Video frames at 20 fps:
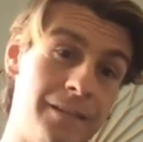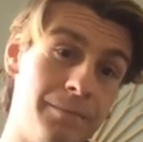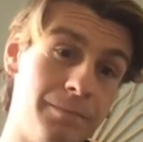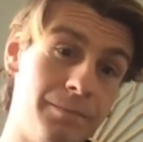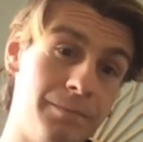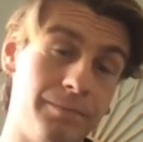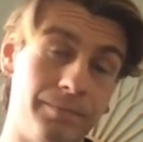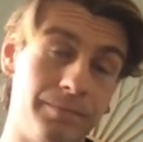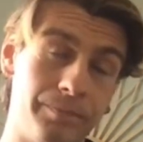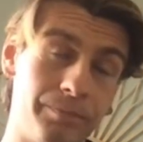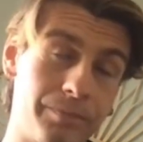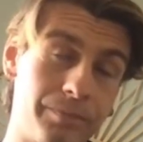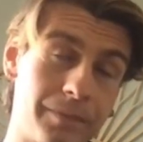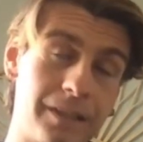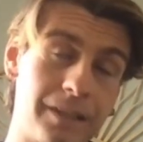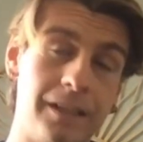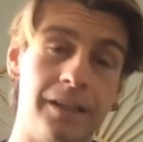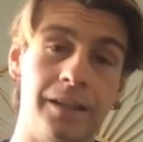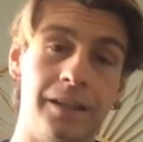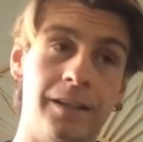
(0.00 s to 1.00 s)
team,
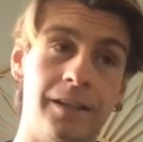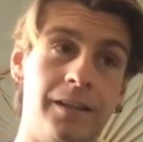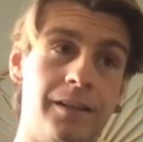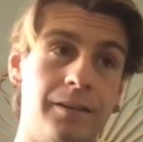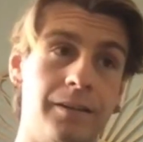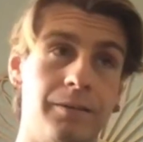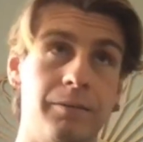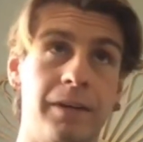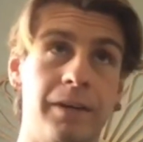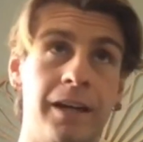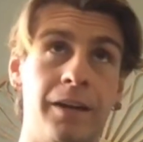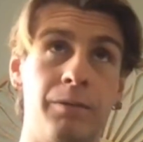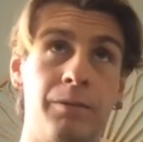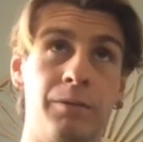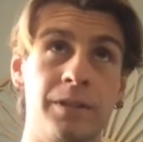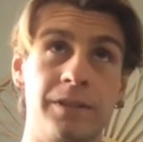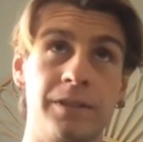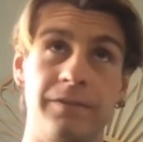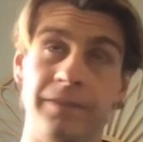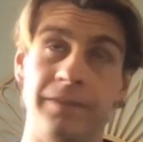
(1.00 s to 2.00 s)
when I
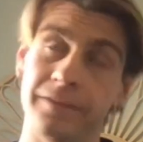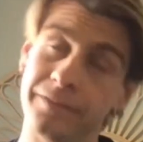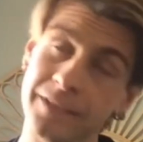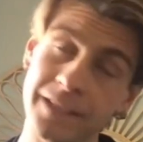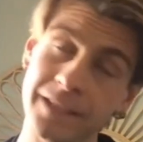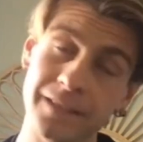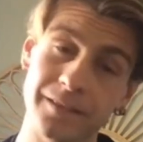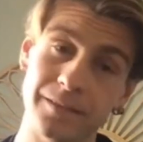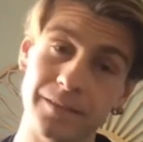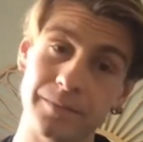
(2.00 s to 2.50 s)
was 15.